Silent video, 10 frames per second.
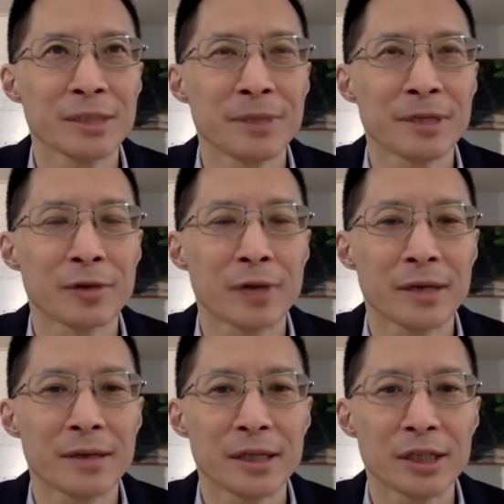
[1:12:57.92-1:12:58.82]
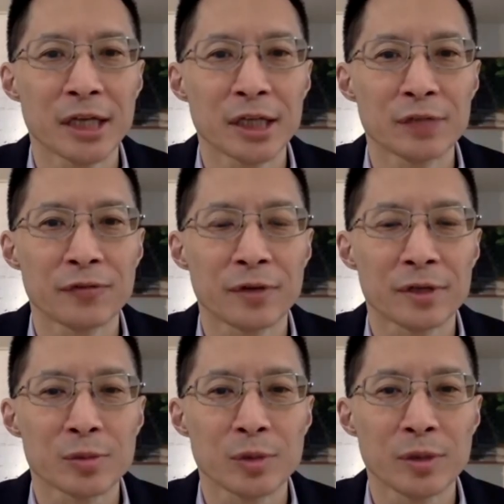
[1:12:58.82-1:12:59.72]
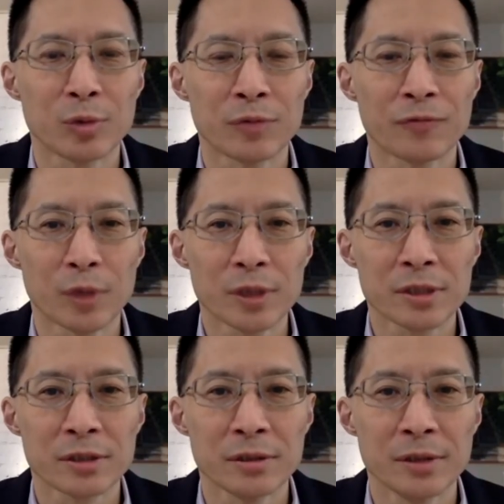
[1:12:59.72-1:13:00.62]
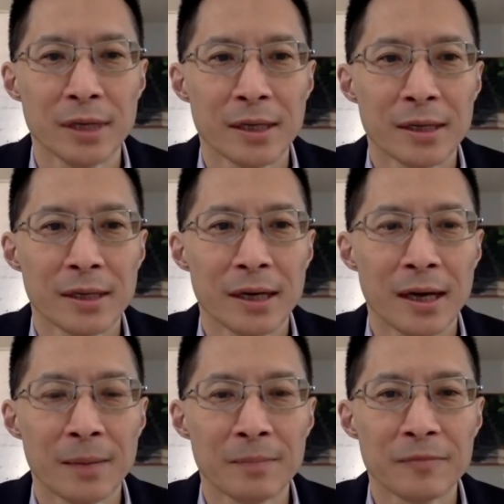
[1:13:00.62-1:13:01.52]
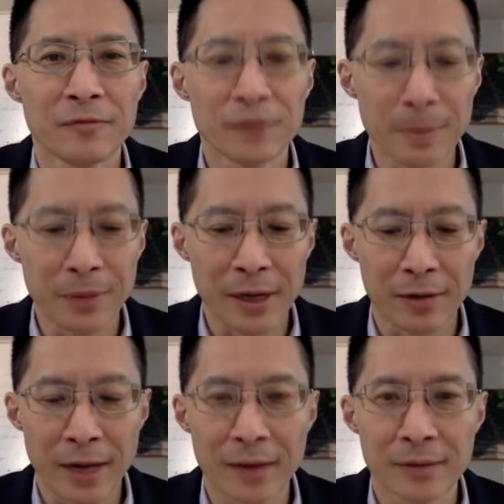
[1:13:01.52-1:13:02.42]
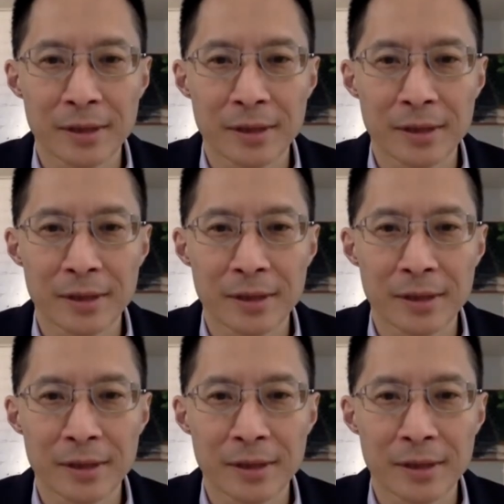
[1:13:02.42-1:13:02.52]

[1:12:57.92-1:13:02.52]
been a great education for us. We were forced to um, flip that around,